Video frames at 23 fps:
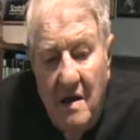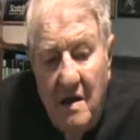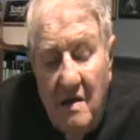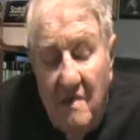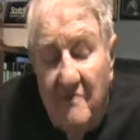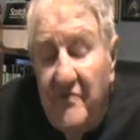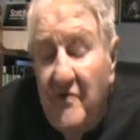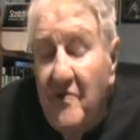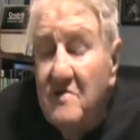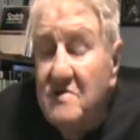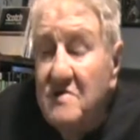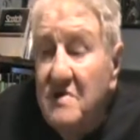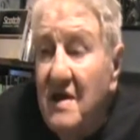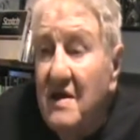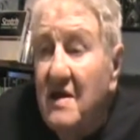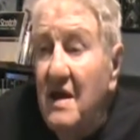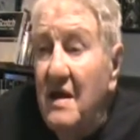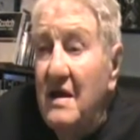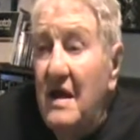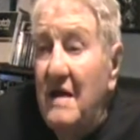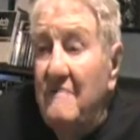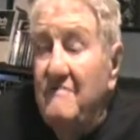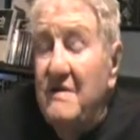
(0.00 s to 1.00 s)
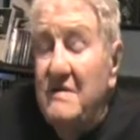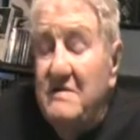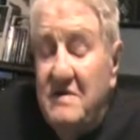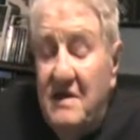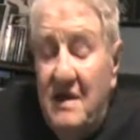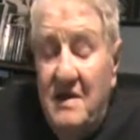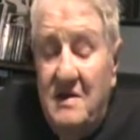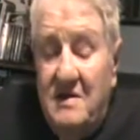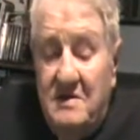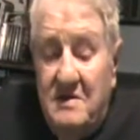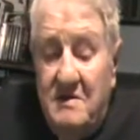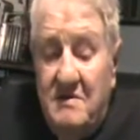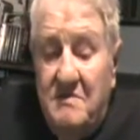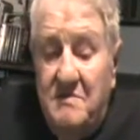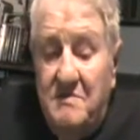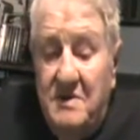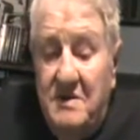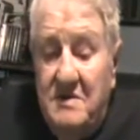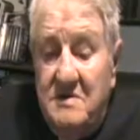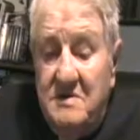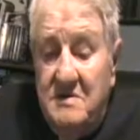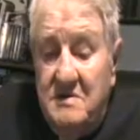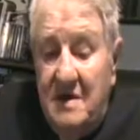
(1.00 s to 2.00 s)
the first thing I'd have to say to
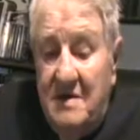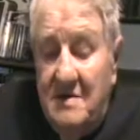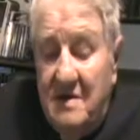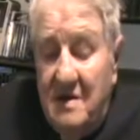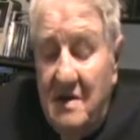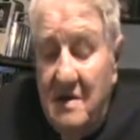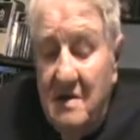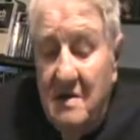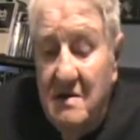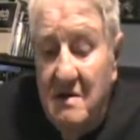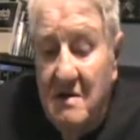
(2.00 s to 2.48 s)
him is that